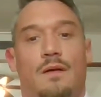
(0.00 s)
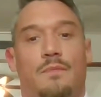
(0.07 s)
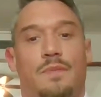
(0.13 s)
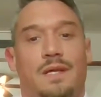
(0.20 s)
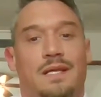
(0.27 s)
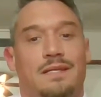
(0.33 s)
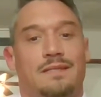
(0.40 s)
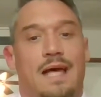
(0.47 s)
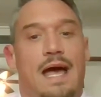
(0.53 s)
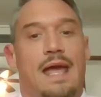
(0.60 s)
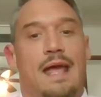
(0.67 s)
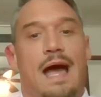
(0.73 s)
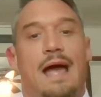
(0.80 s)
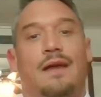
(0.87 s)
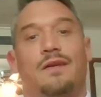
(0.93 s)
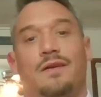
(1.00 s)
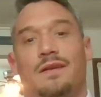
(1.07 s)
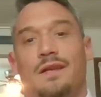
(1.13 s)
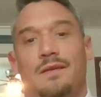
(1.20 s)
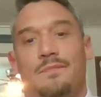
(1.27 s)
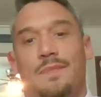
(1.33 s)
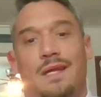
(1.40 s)
because I couldn't
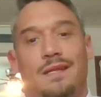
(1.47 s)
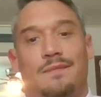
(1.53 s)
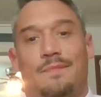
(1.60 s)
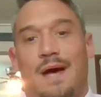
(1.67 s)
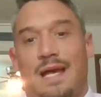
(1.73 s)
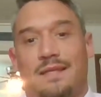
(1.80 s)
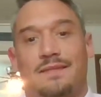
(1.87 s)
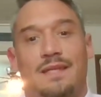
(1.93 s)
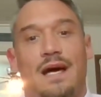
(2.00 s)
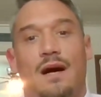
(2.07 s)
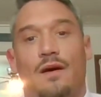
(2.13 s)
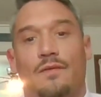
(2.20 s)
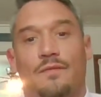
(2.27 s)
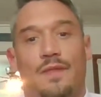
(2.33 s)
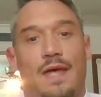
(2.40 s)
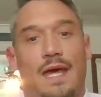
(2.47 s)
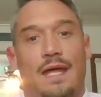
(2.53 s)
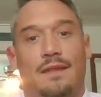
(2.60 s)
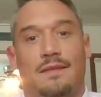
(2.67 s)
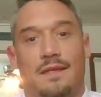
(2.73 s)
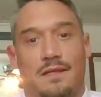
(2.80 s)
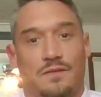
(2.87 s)
admit myself
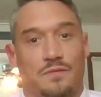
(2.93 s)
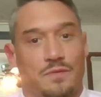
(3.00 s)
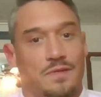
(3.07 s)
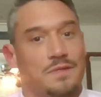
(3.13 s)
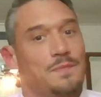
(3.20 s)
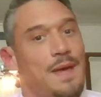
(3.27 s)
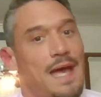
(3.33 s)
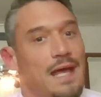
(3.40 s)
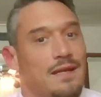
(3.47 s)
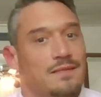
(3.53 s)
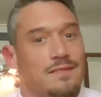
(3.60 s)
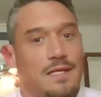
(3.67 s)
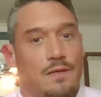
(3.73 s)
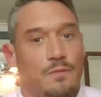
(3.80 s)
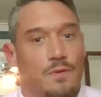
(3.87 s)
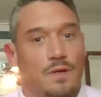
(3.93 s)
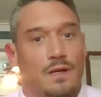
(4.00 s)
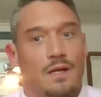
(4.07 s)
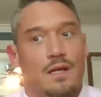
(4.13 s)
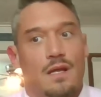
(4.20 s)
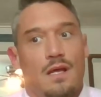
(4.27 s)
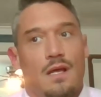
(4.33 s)
that things were as bad as they were.